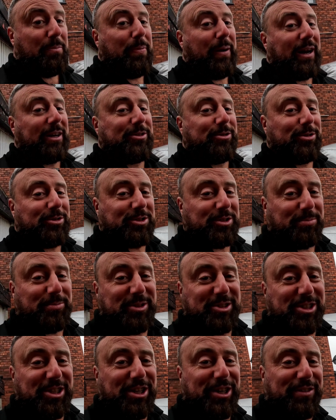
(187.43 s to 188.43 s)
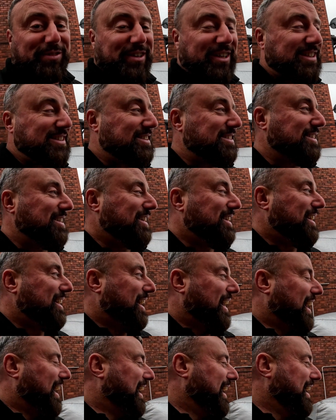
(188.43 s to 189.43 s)
bad customer service,
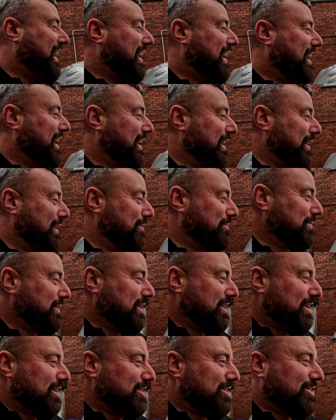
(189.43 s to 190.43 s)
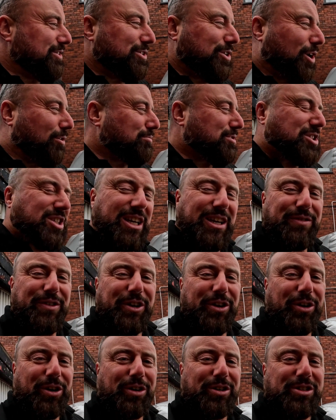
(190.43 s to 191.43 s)
not
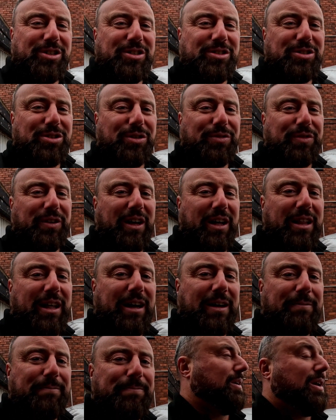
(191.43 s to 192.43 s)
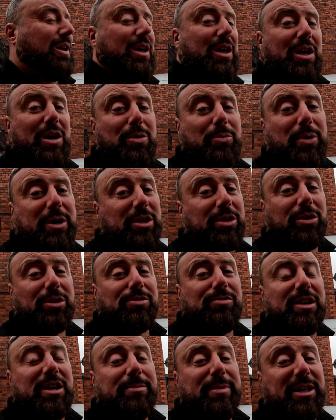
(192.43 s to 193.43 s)
receiving orders and stuff like that. We can
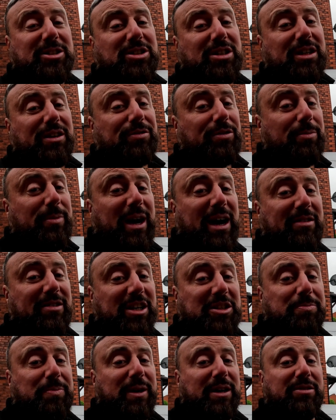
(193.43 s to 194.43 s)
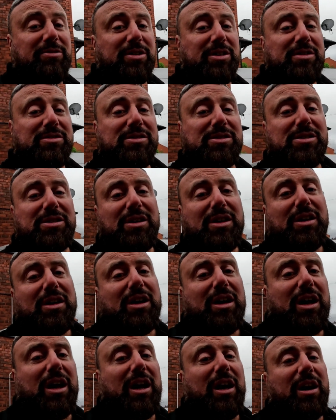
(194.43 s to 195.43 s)
only really mention it from our experience.
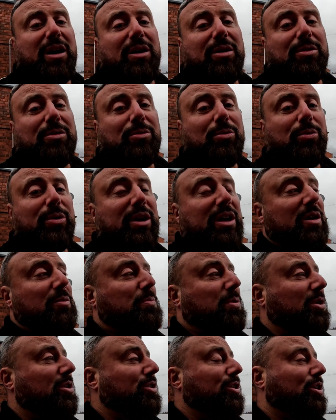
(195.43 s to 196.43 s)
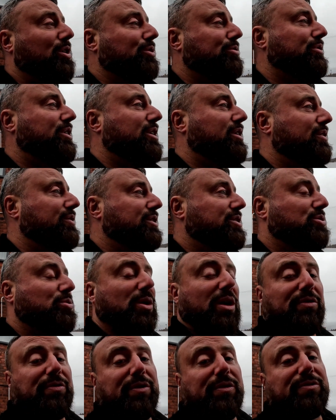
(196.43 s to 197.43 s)
We put an order in on the
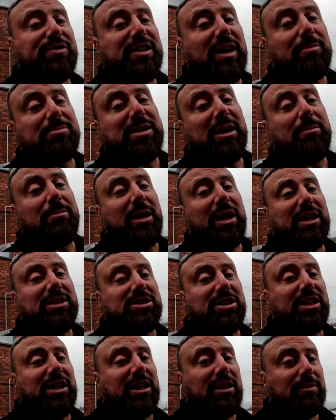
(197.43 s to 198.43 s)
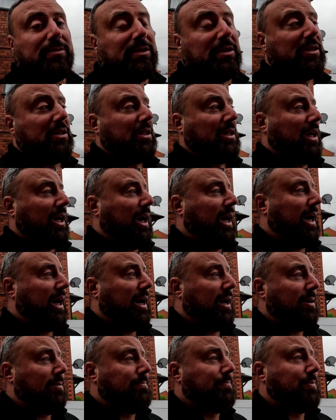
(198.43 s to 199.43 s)
12th of September last year.
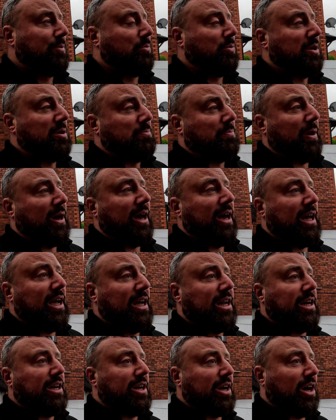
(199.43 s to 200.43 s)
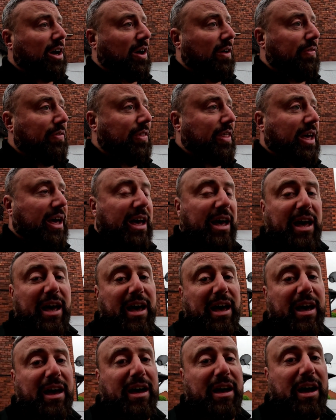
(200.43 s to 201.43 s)
We paid on
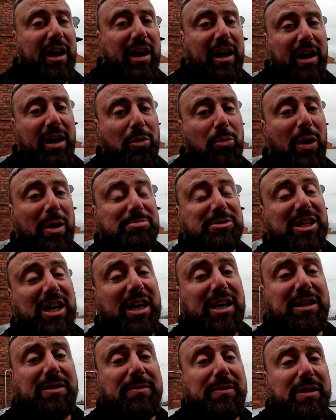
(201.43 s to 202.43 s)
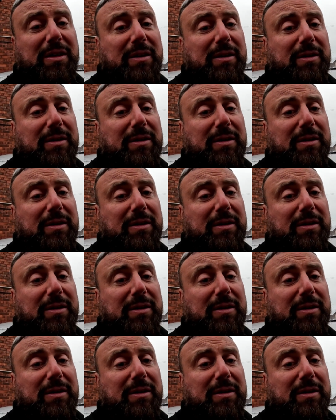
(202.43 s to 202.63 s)
their website.